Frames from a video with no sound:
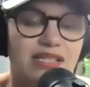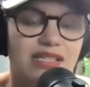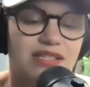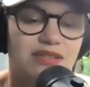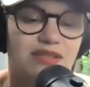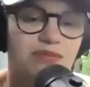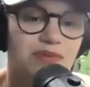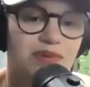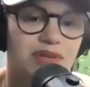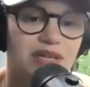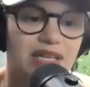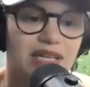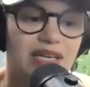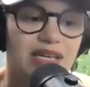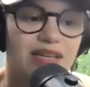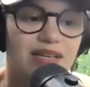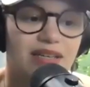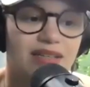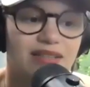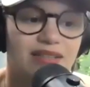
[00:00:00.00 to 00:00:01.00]
it's
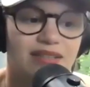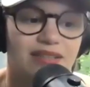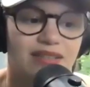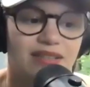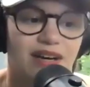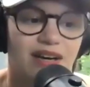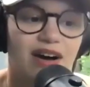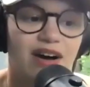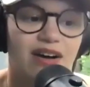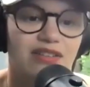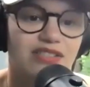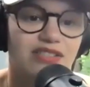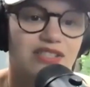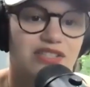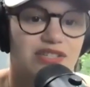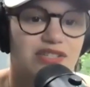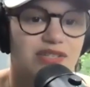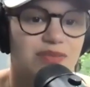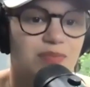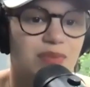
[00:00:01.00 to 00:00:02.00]
really hard to
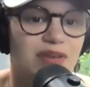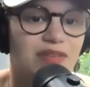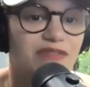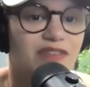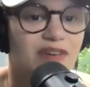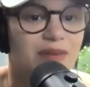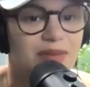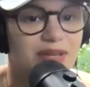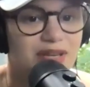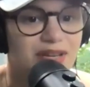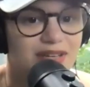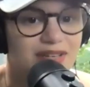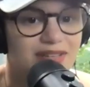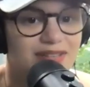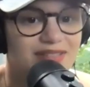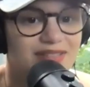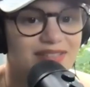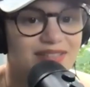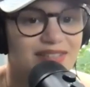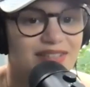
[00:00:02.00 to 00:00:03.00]
just be
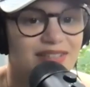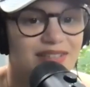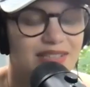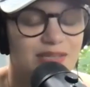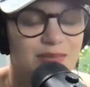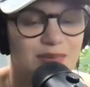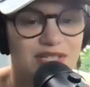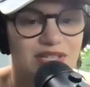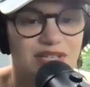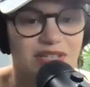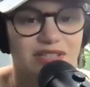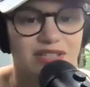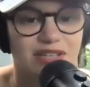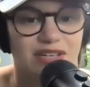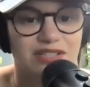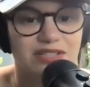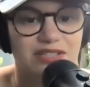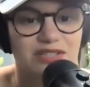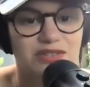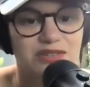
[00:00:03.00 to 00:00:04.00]
feminine, especially in the
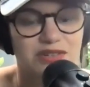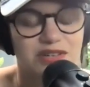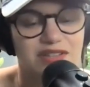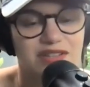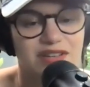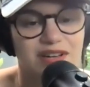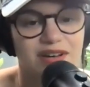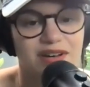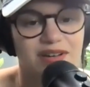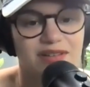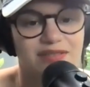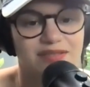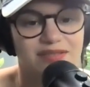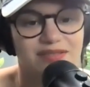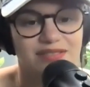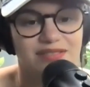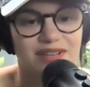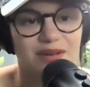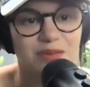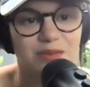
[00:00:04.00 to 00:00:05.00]
industry that
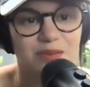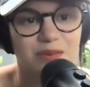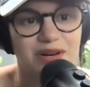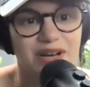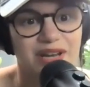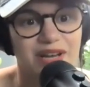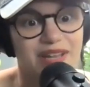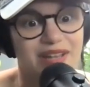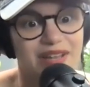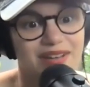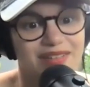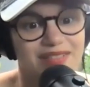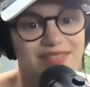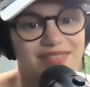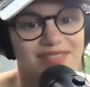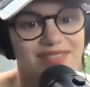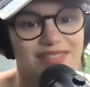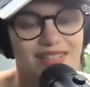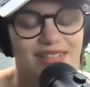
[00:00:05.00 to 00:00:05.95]
we're in,